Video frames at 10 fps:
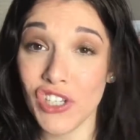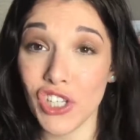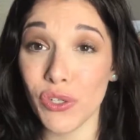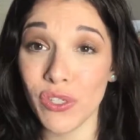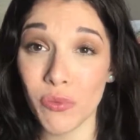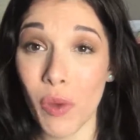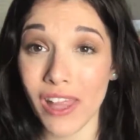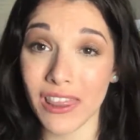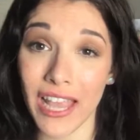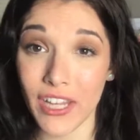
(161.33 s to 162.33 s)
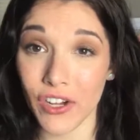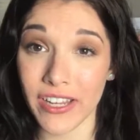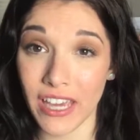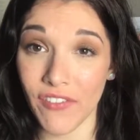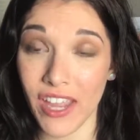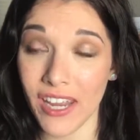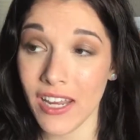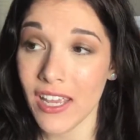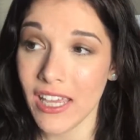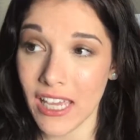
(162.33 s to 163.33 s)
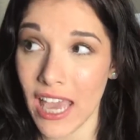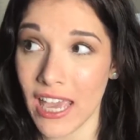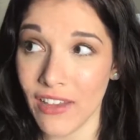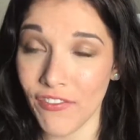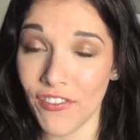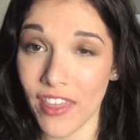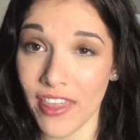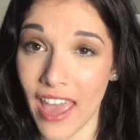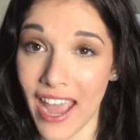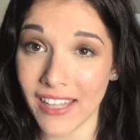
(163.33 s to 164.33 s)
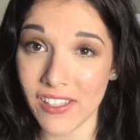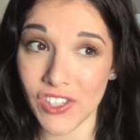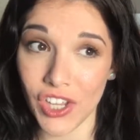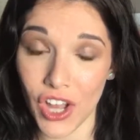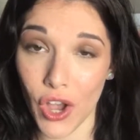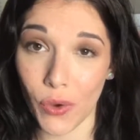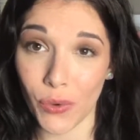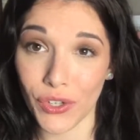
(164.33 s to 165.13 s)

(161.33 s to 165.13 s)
use what light you're given. If that's, you know,